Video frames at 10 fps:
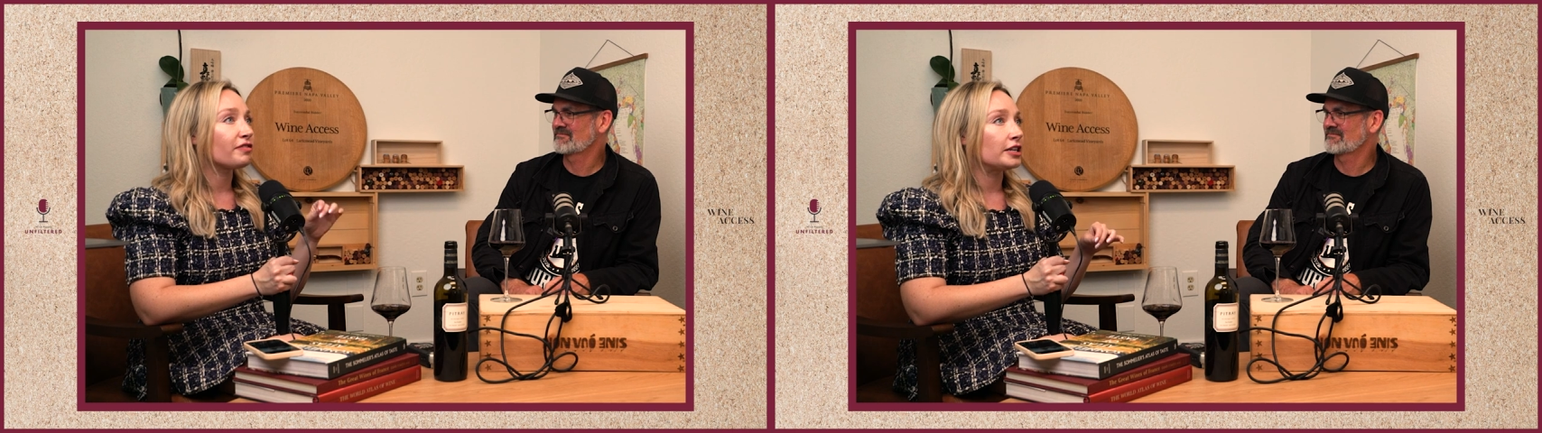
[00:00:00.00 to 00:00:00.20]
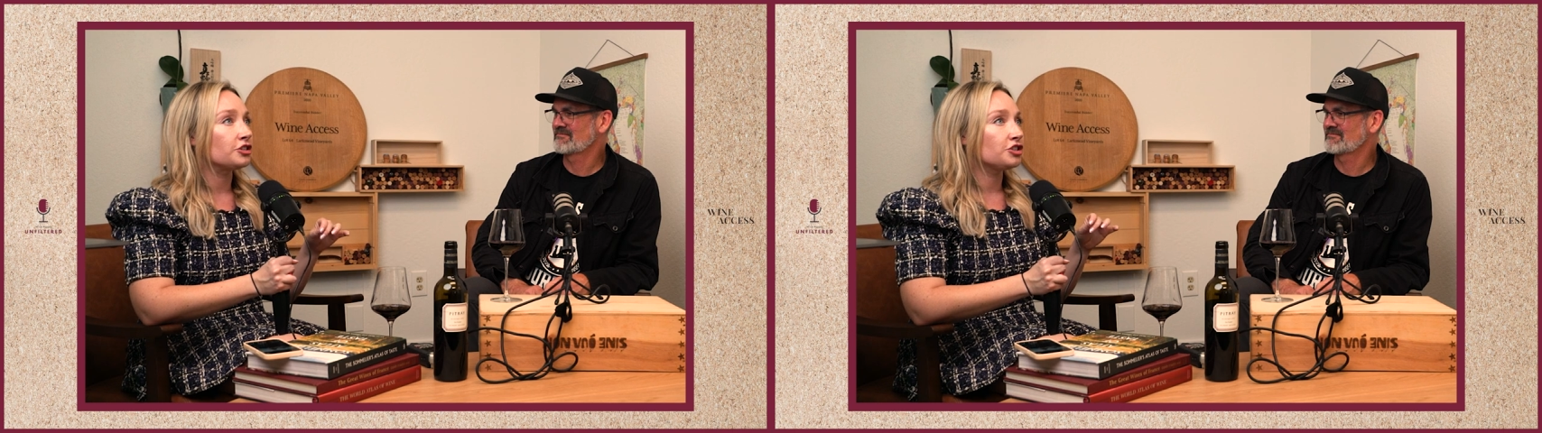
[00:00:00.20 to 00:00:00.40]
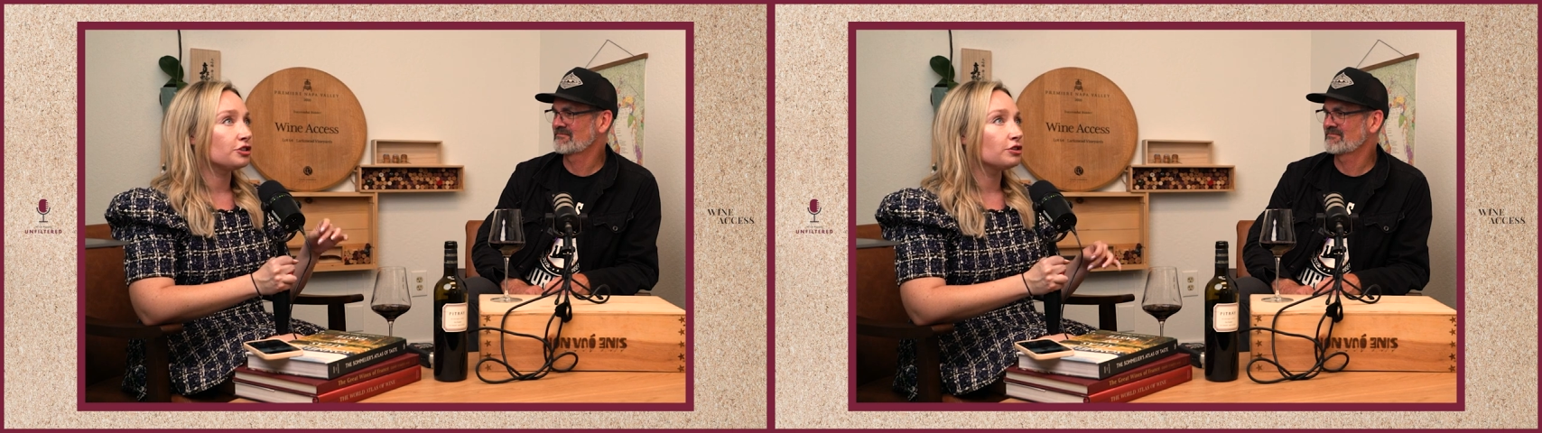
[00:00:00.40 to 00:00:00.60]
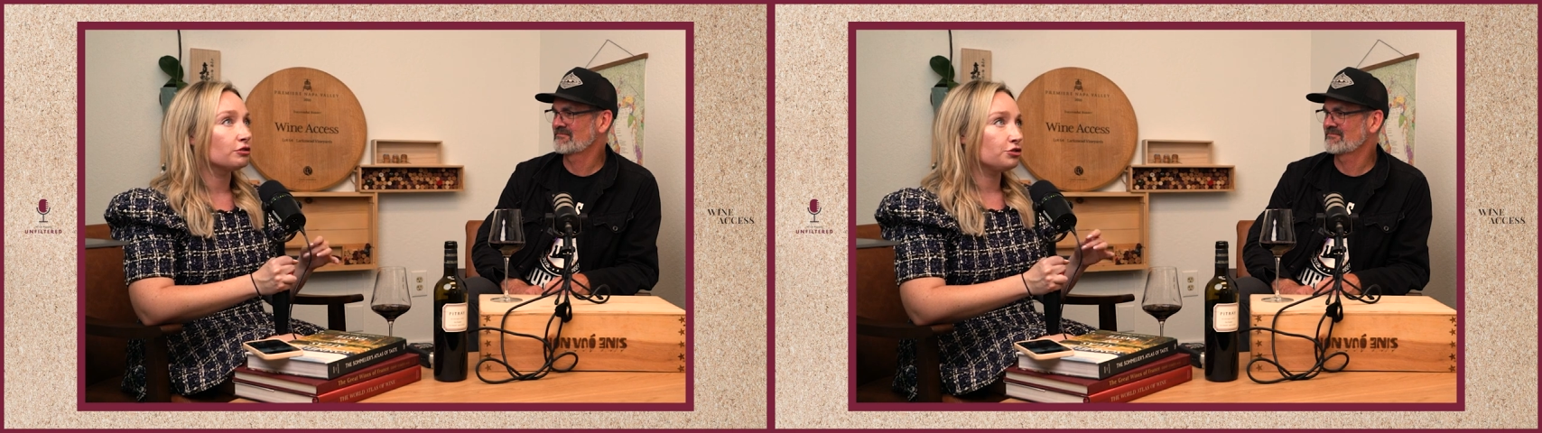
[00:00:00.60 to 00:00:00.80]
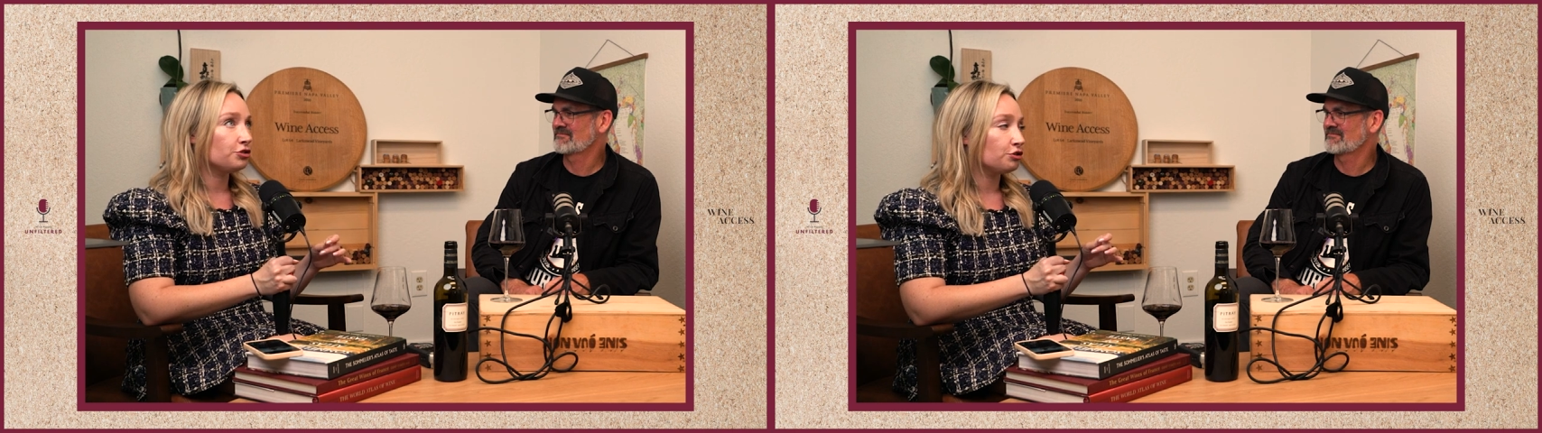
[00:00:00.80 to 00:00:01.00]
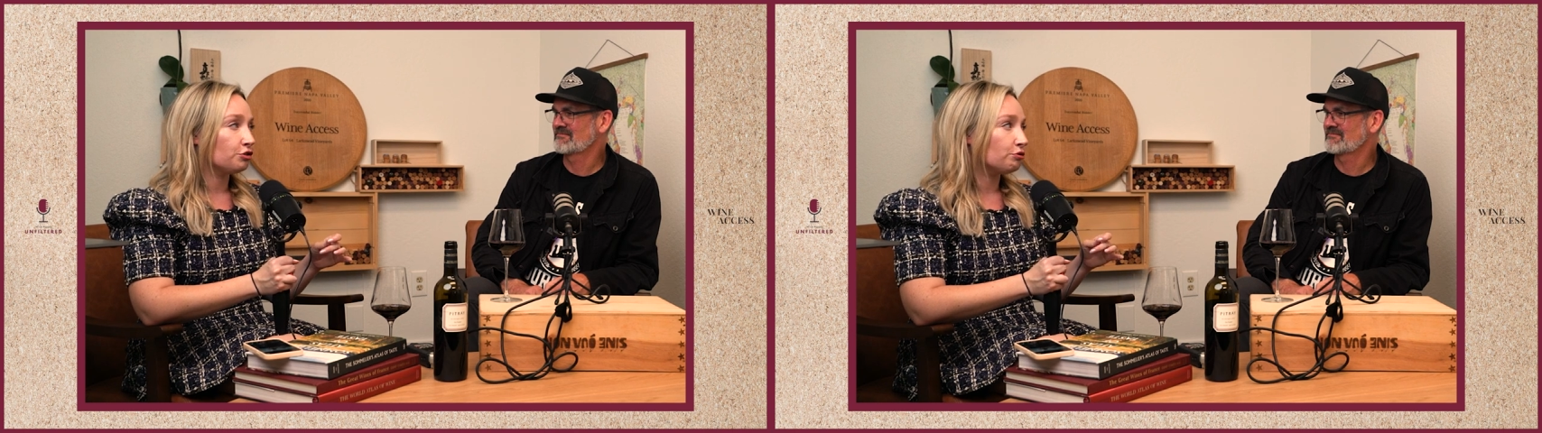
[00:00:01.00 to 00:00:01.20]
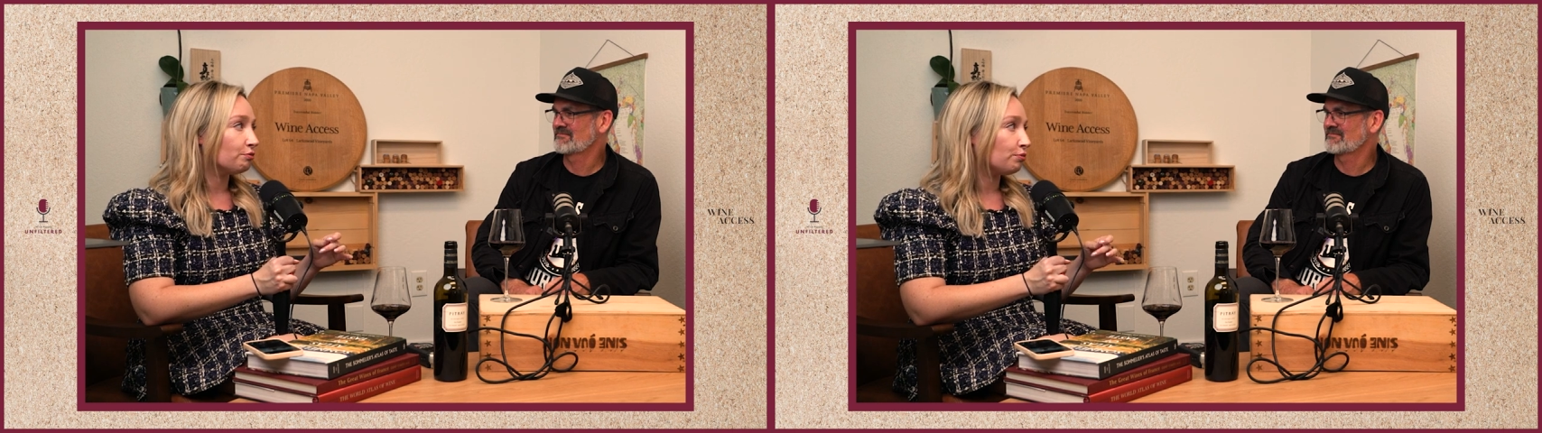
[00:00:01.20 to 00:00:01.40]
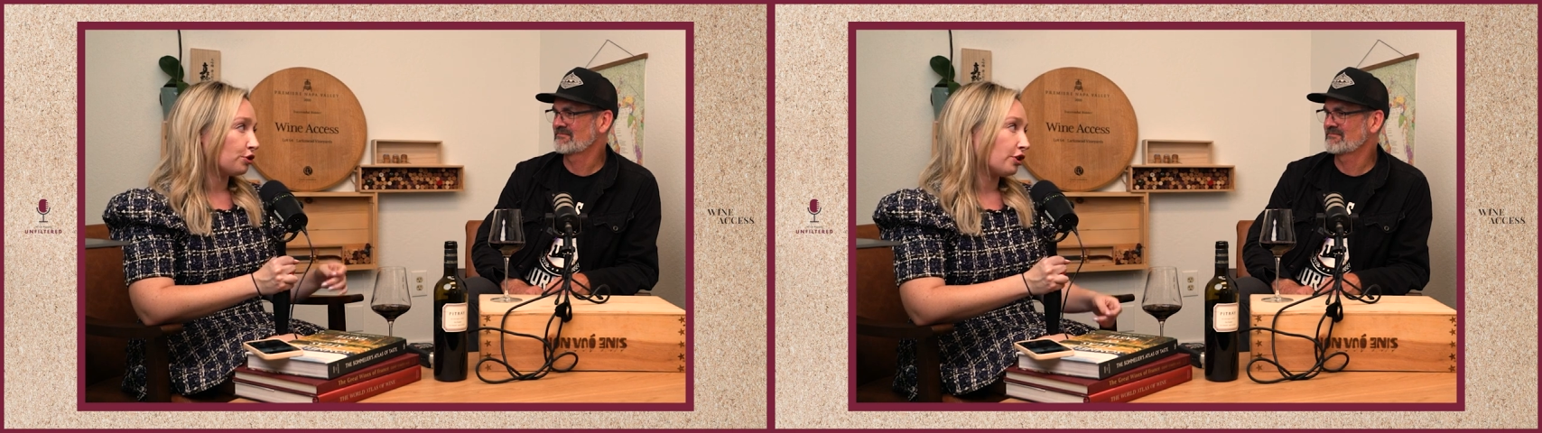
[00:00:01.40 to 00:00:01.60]
Speaker 1: French to go to
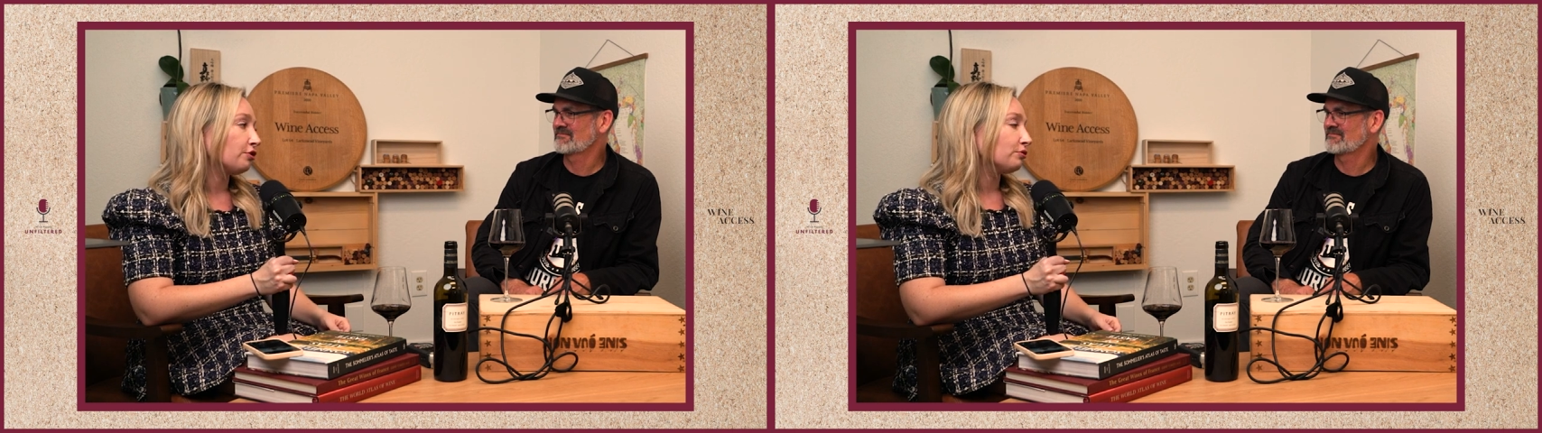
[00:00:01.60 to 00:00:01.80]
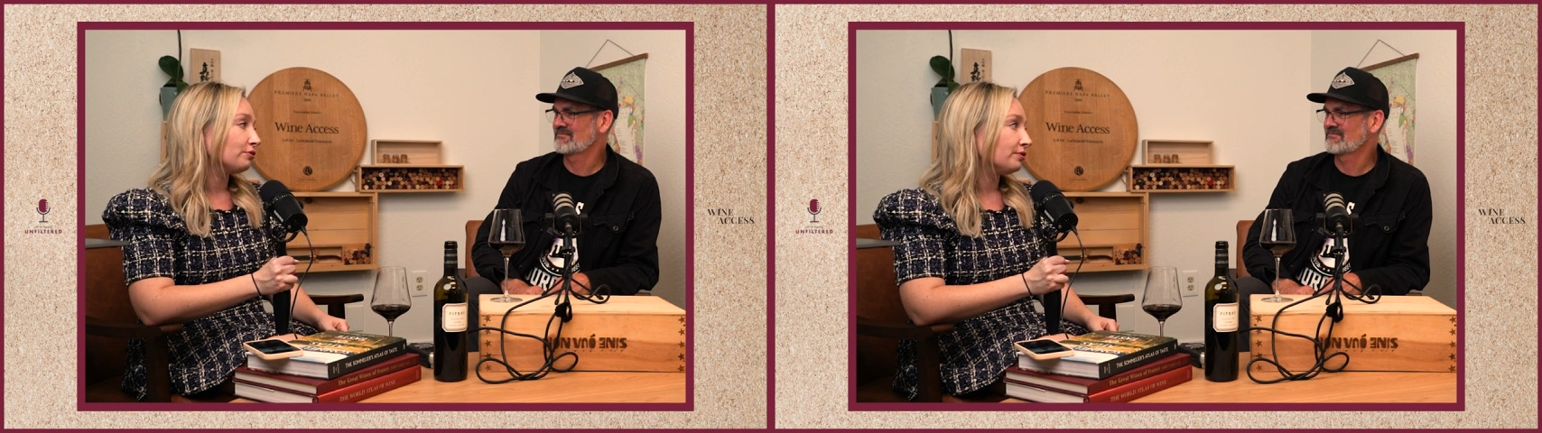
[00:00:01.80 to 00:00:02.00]
Bordeaux?